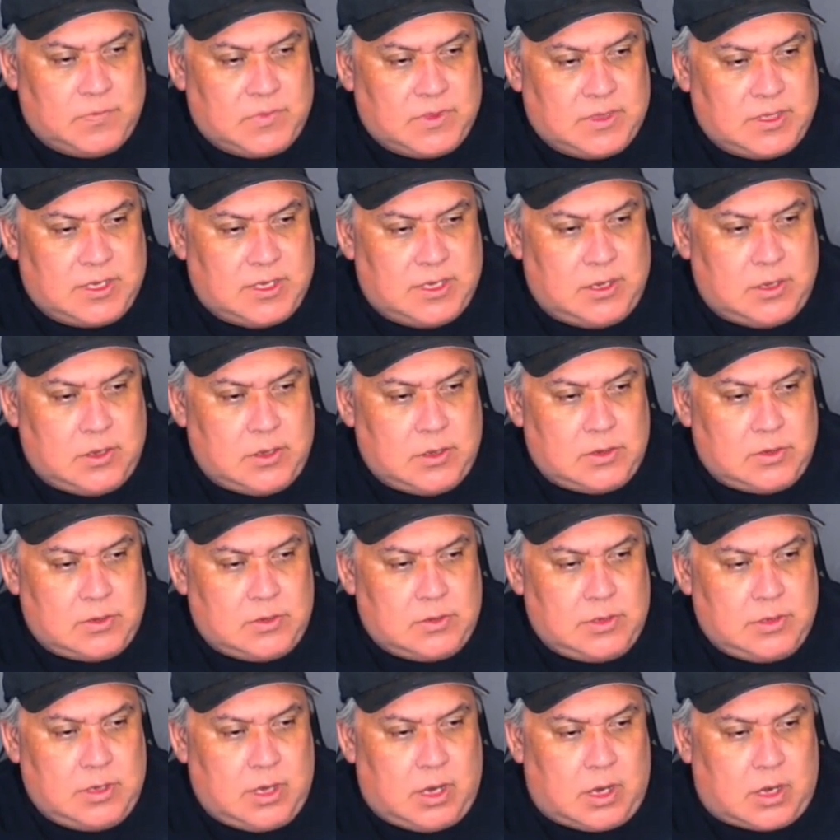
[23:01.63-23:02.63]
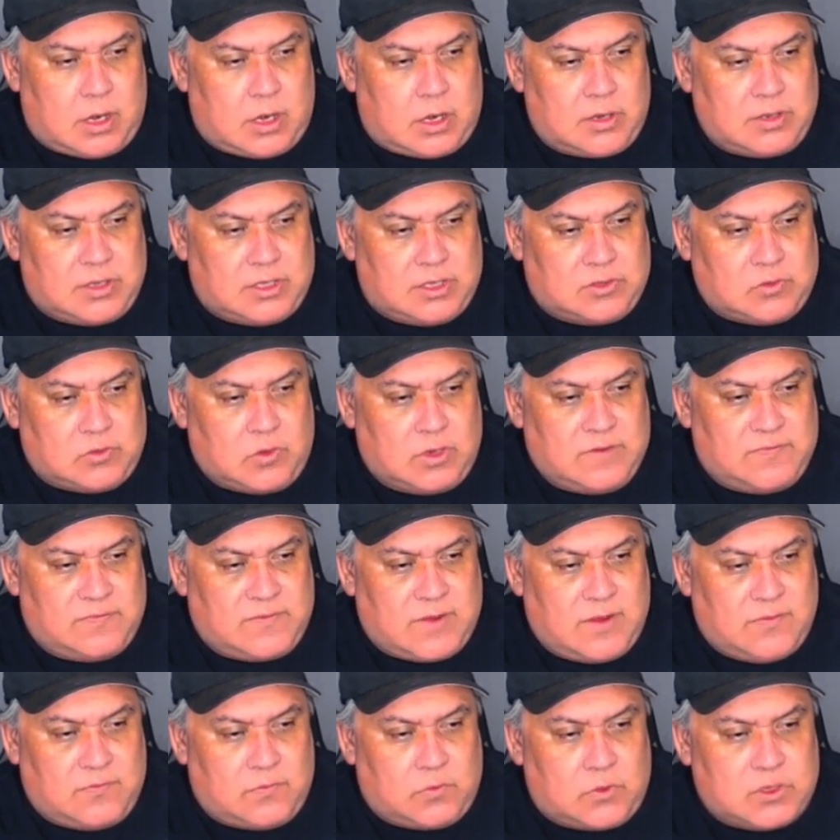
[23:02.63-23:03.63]
Here are the
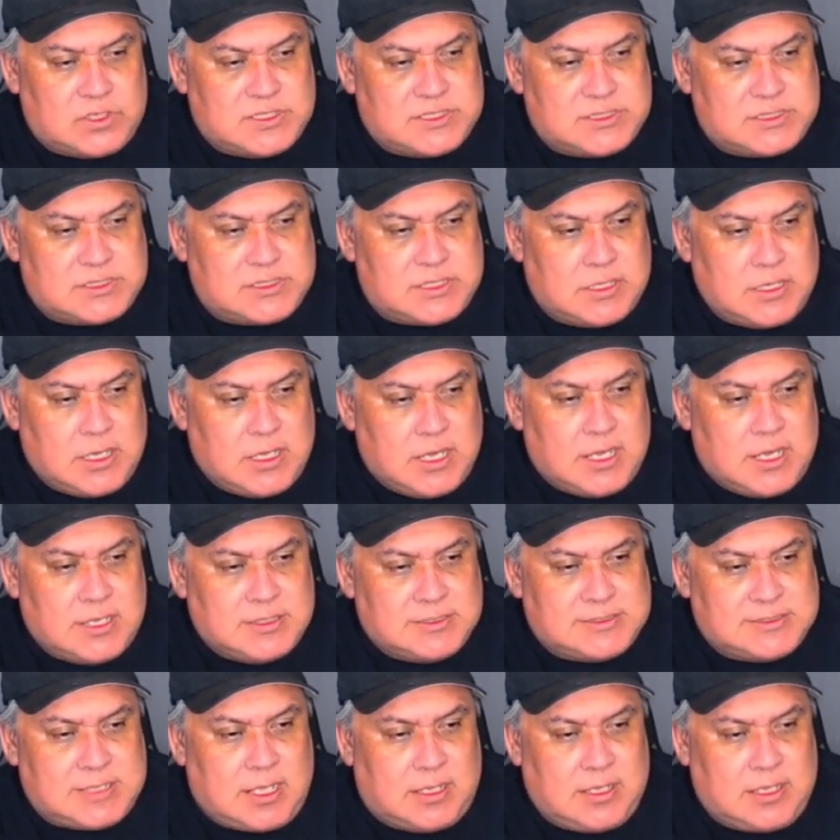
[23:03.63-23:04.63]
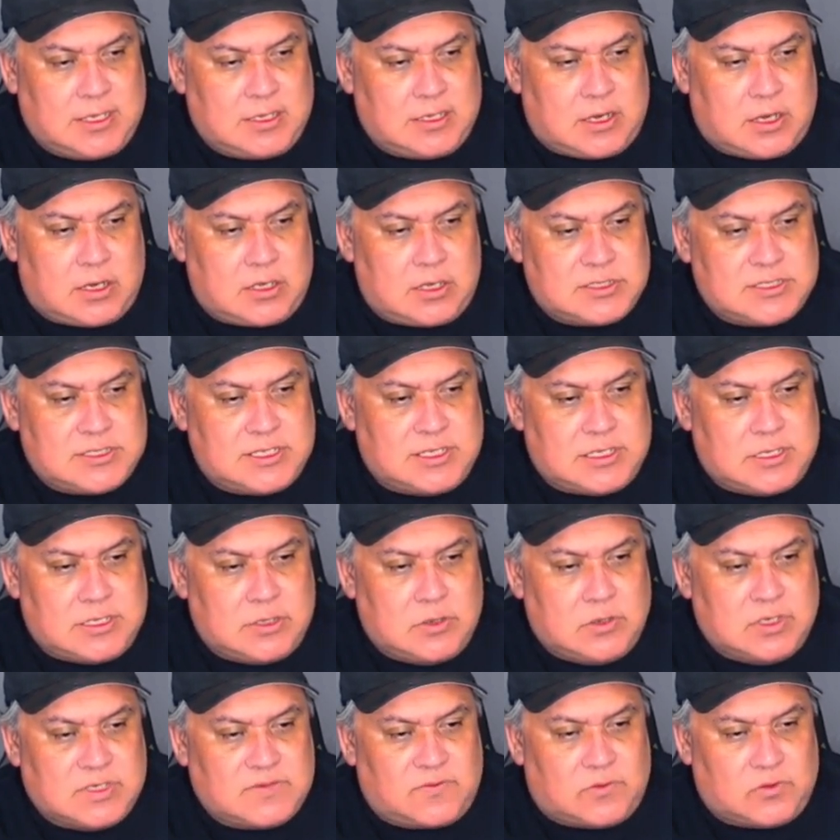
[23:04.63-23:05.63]
25 worst selling cars in the
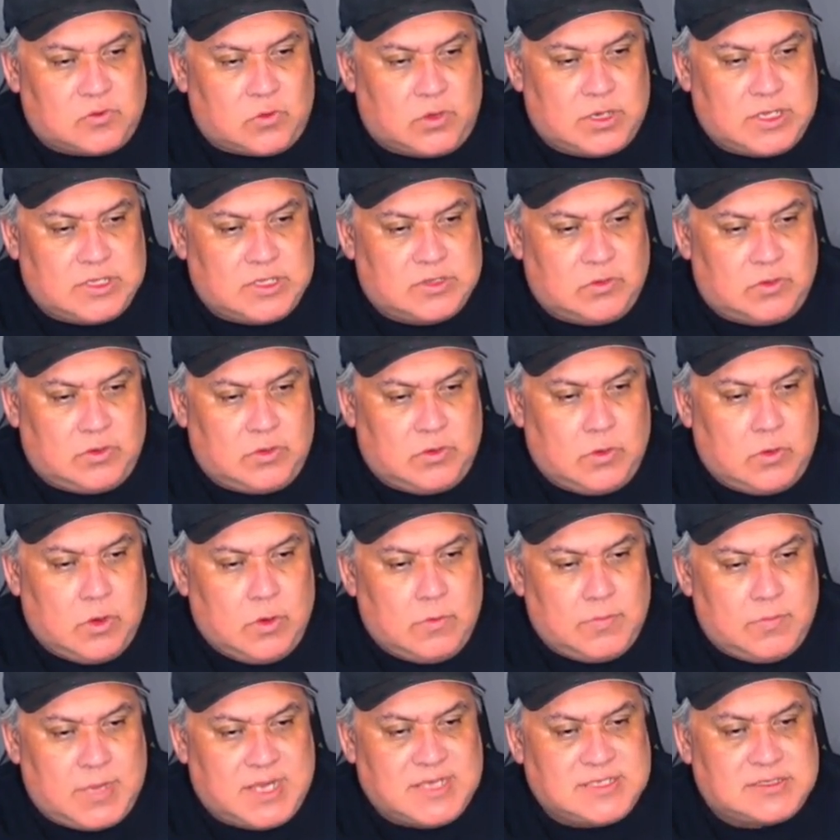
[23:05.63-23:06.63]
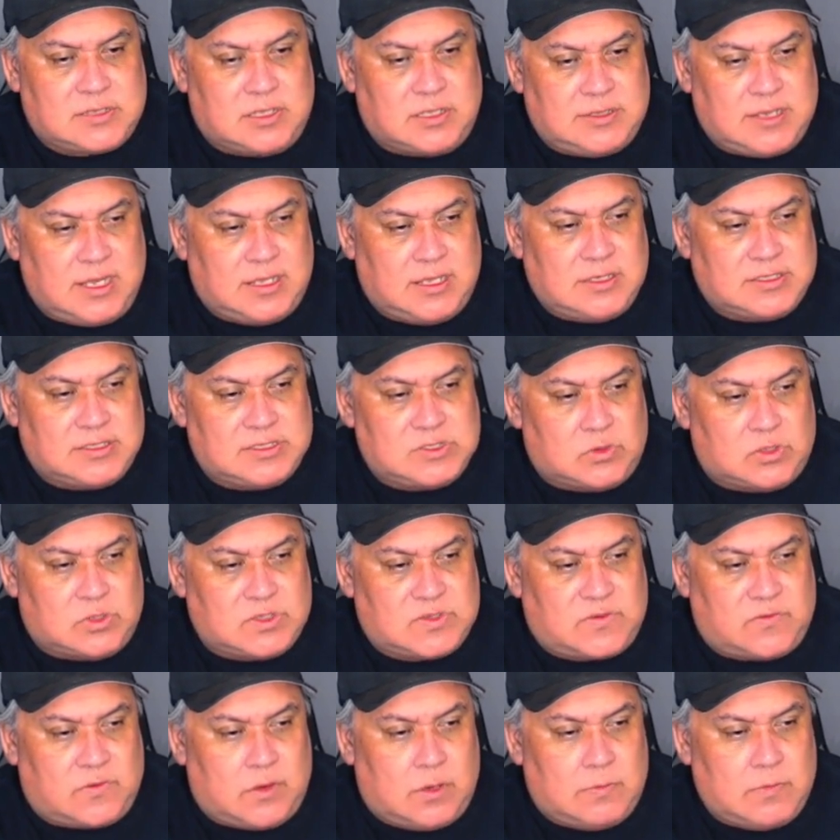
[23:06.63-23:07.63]
U.S. for 2020 based on data sourced
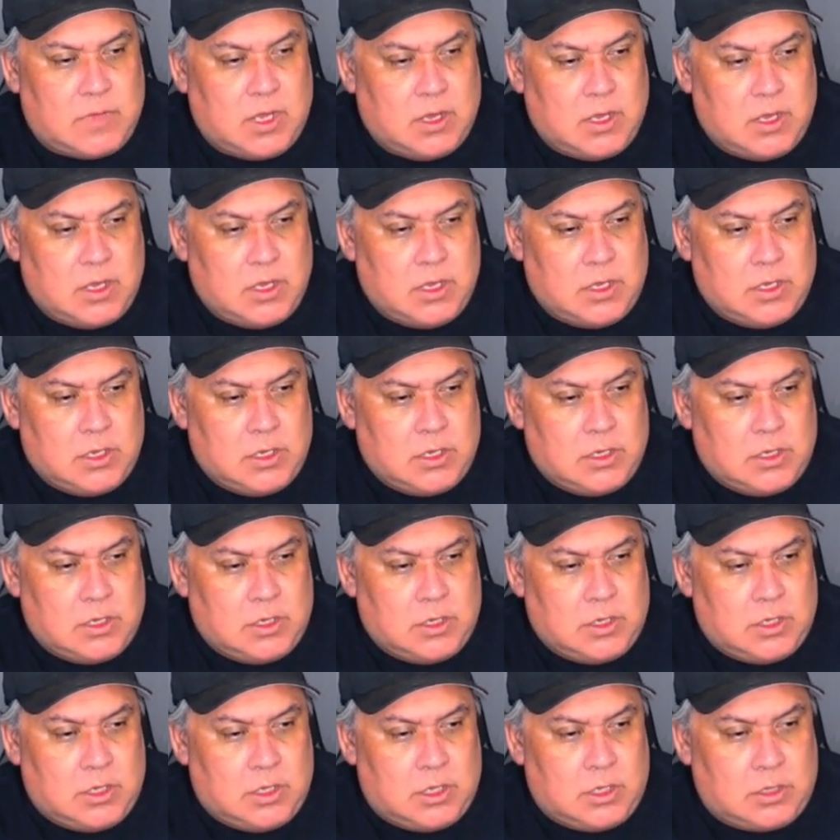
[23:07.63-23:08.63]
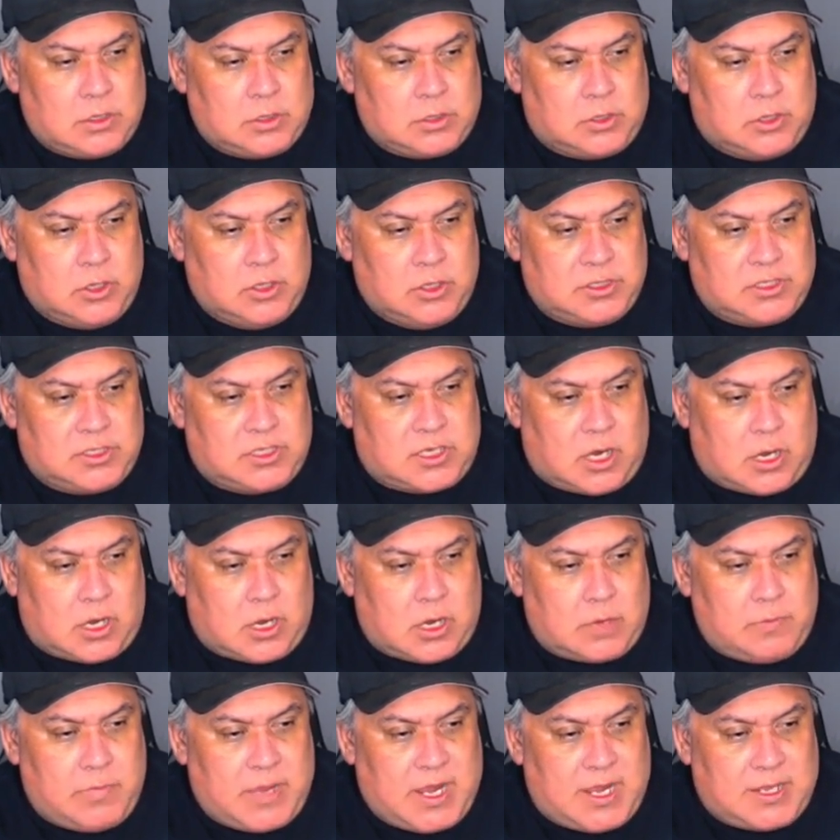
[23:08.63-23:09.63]
from Good
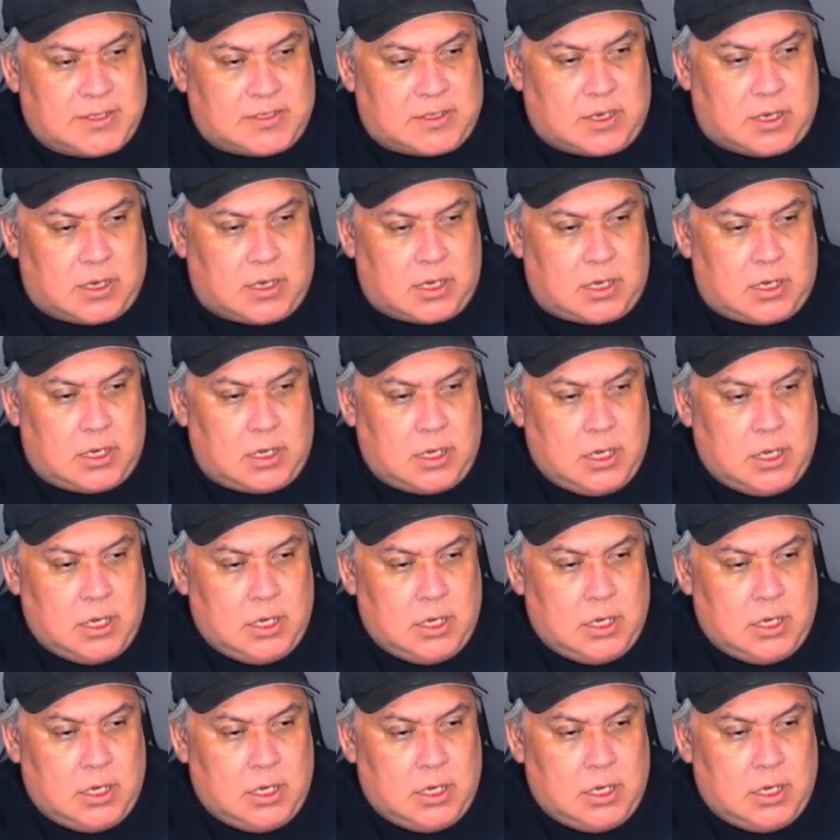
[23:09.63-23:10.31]
Car, Bad Car.